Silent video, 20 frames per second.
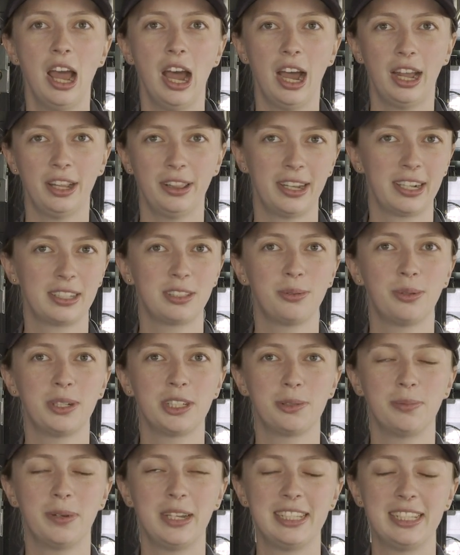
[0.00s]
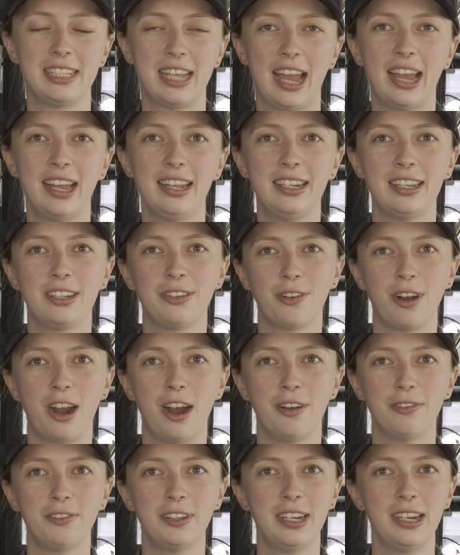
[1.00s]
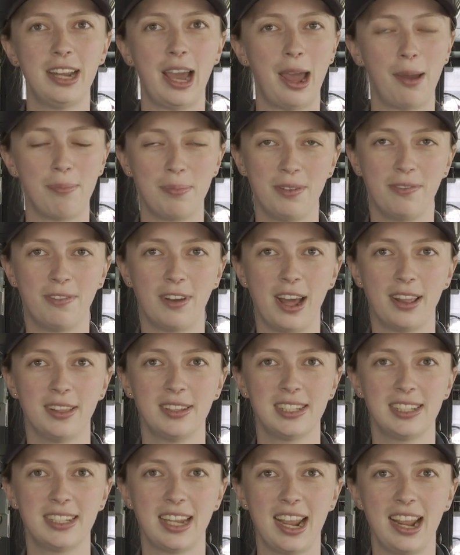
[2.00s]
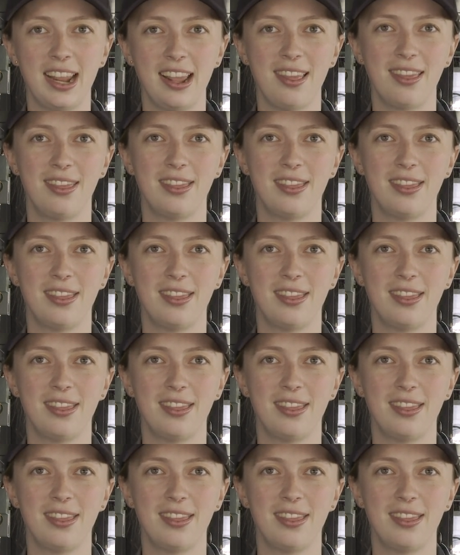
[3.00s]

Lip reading: I'd like to wish my dad in Grafton a happy Father's Day.